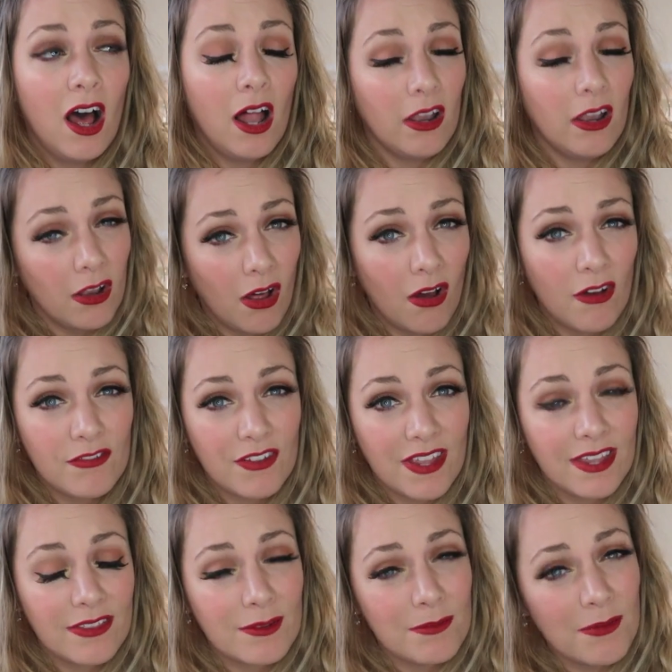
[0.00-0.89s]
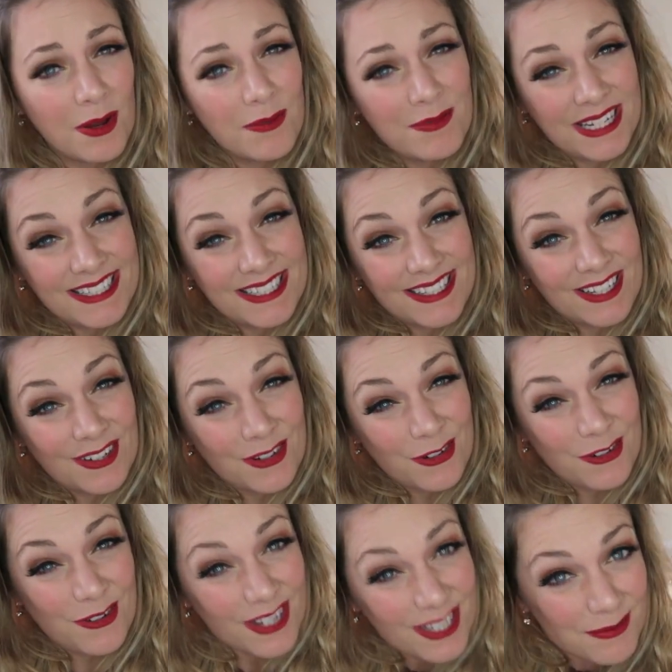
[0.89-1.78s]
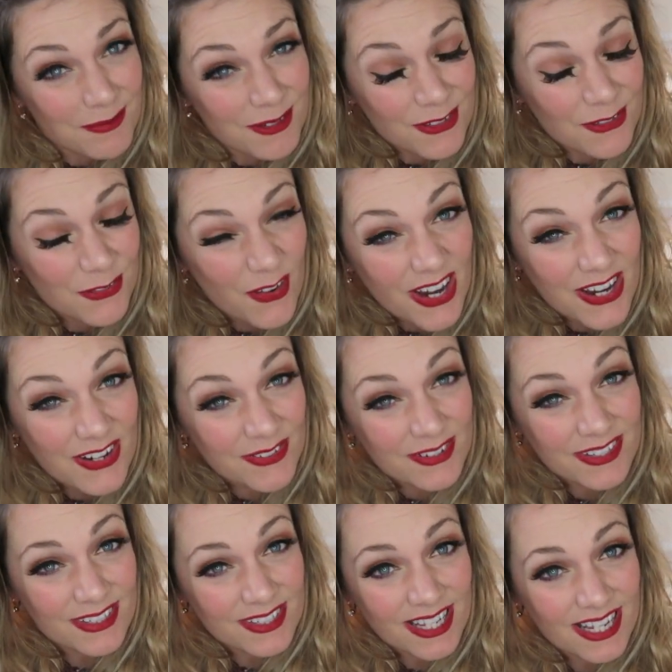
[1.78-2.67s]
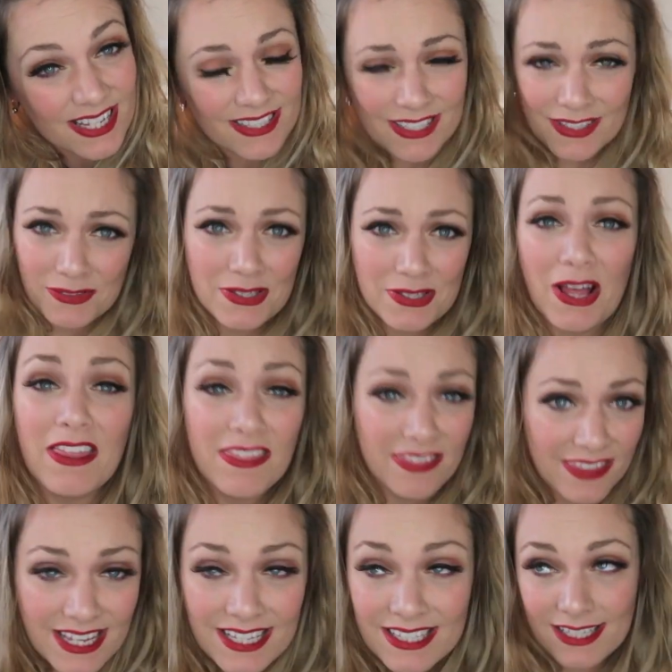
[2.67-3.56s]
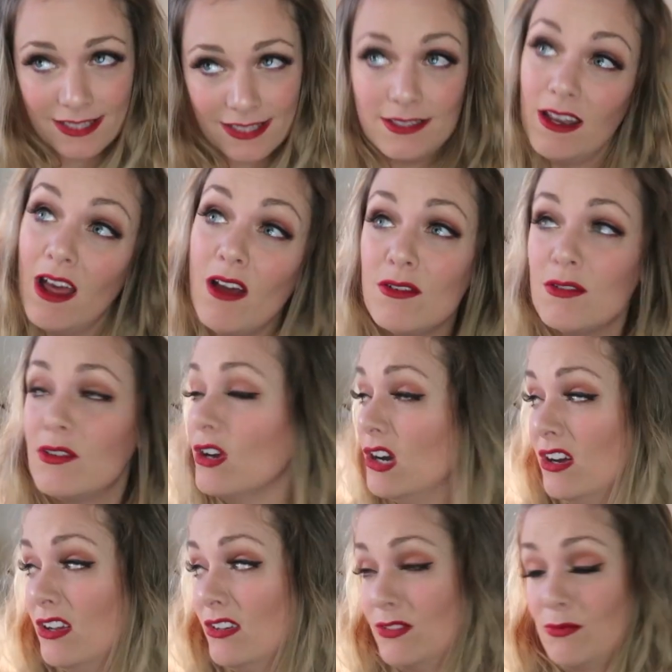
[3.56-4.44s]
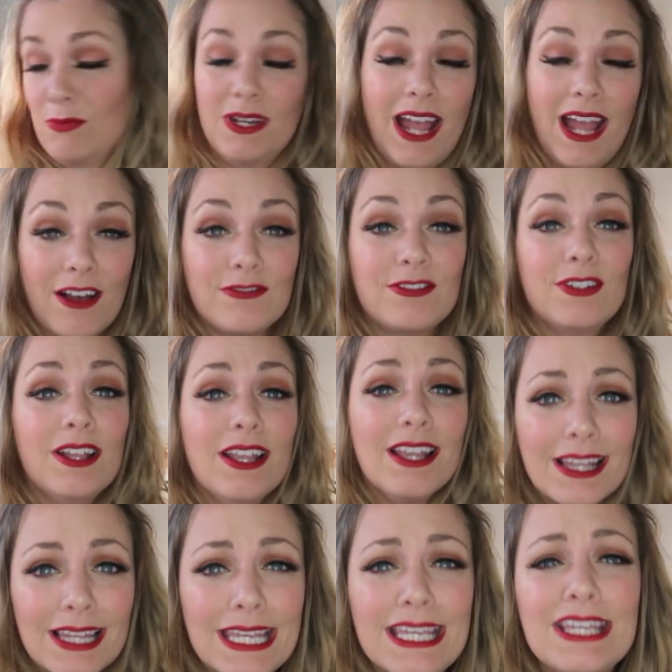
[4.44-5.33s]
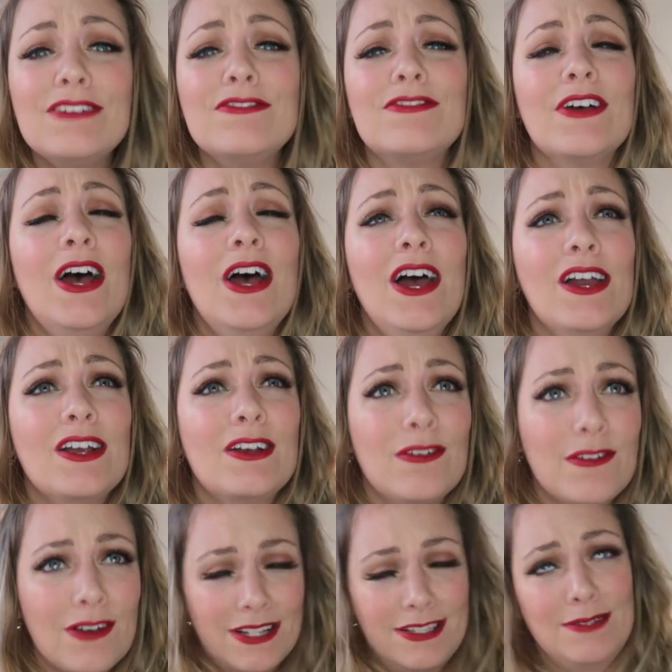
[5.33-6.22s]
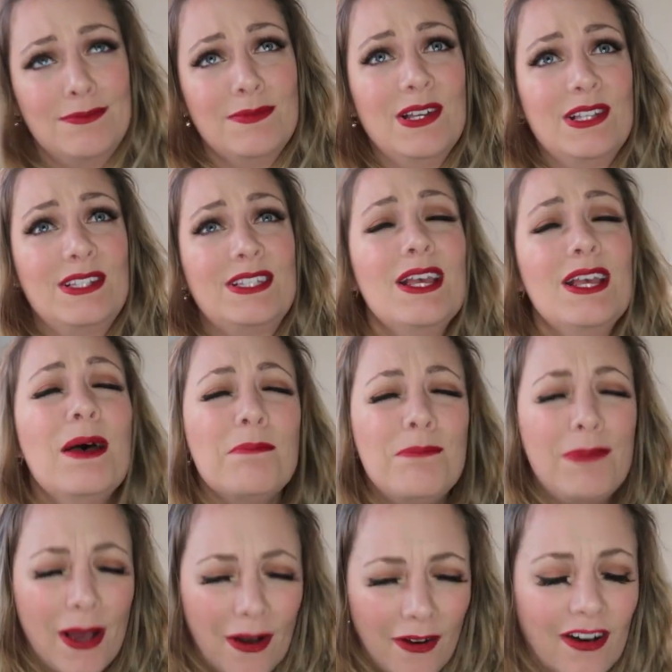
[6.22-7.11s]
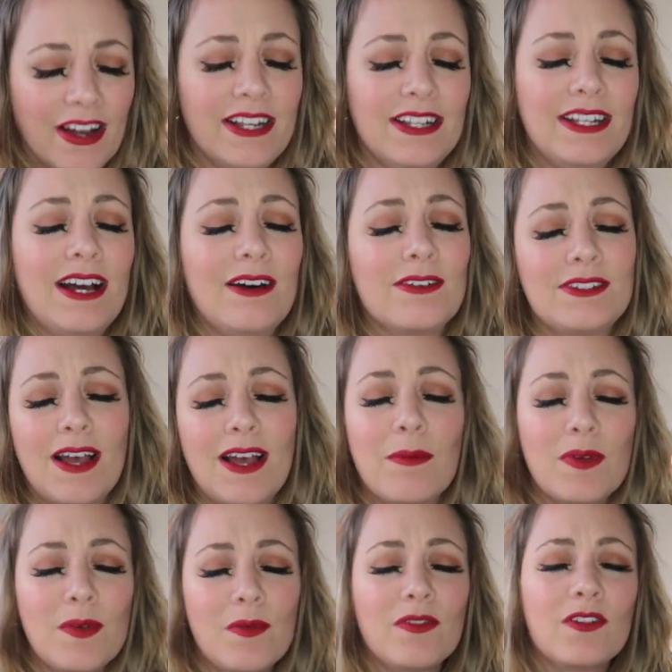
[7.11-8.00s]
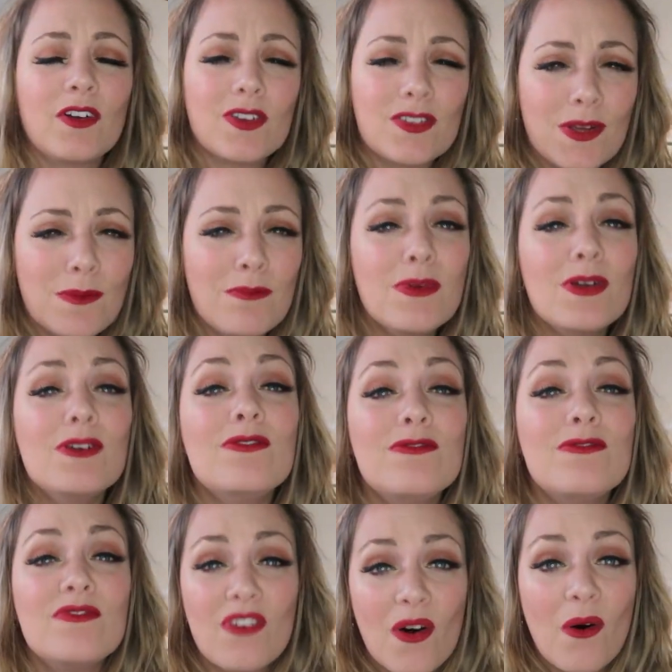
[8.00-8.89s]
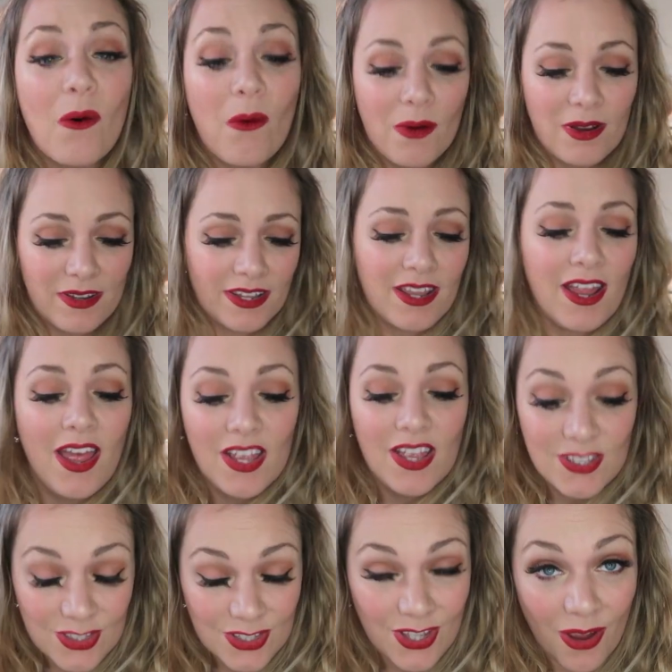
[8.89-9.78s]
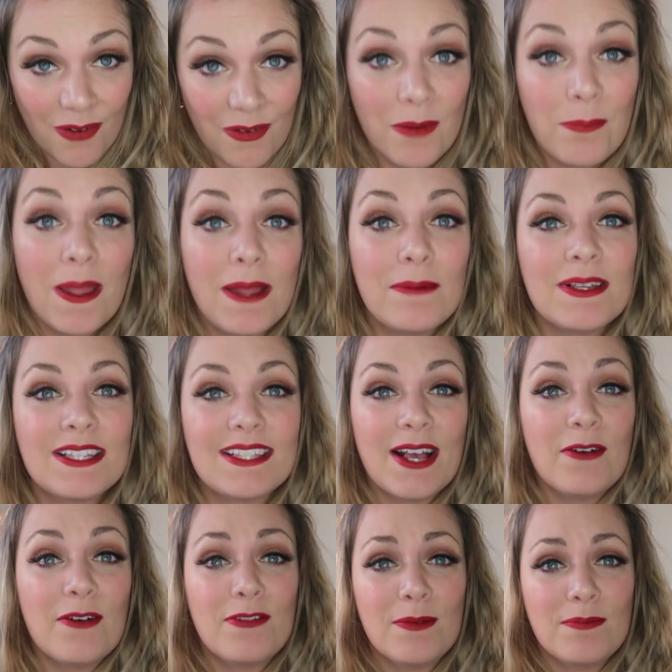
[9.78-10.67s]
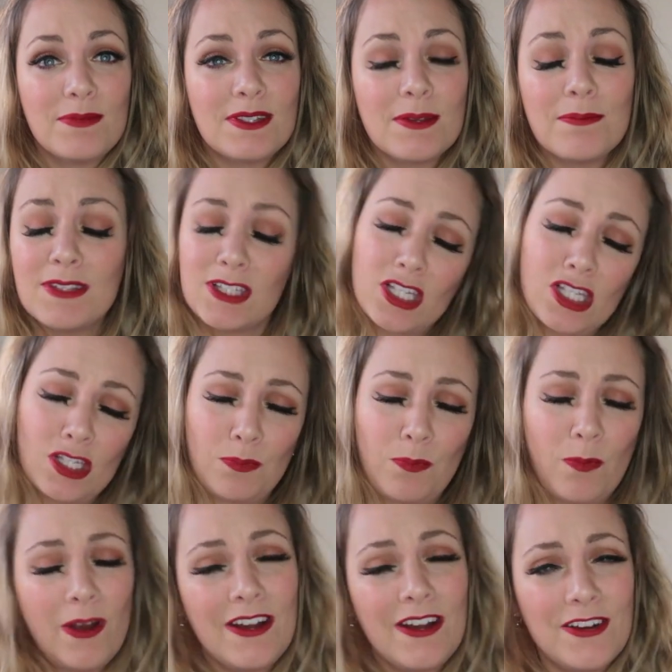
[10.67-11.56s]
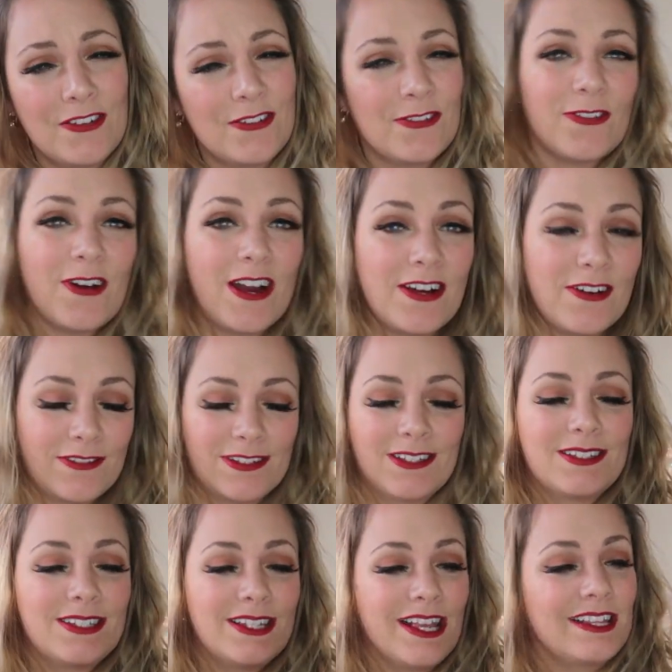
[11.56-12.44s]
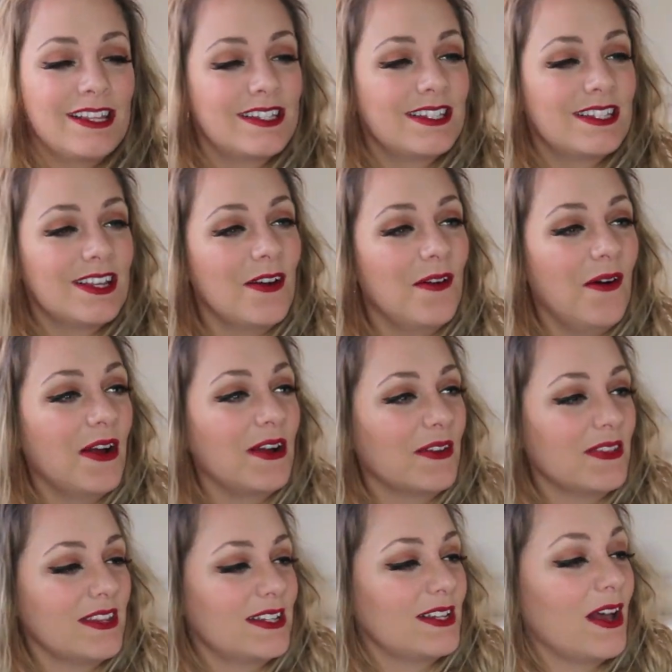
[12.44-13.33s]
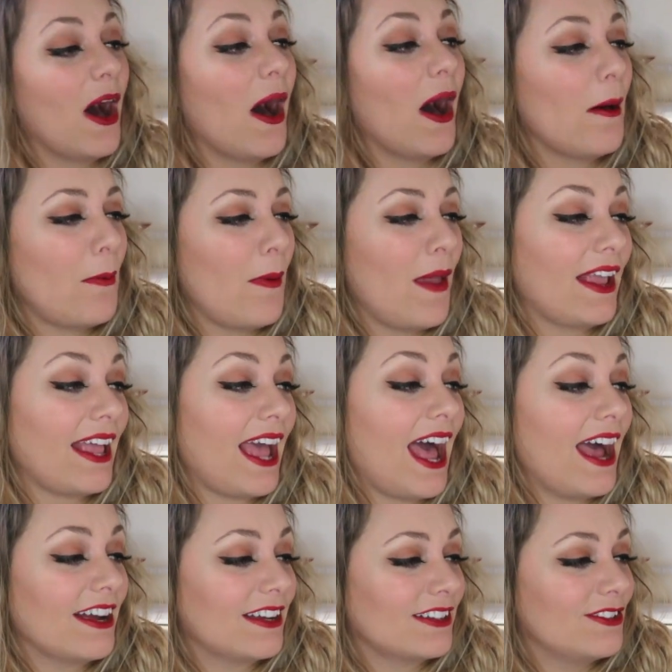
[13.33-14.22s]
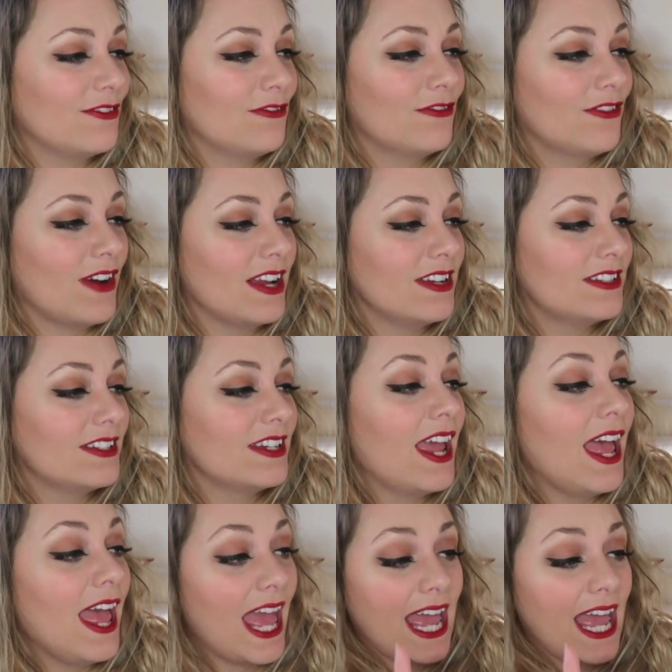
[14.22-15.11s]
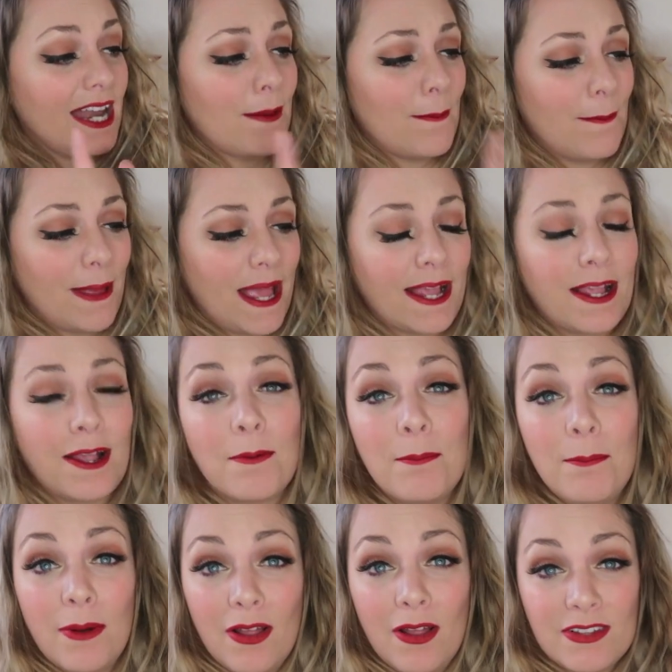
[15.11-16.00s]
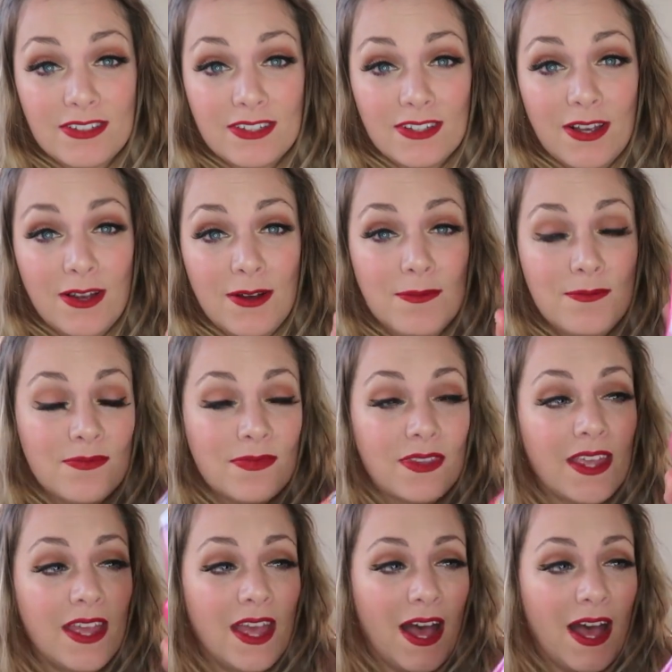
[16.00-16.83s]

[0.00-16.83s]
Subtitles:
a lot of it at the moment is still Christmas fragrances, and I was like, this is no good. We have leave Christmas behind now, Tabby, we've got to move forward. So I picked myself up some spring fragrances. So I got this Harpic Active Fresh in Pink Blossom.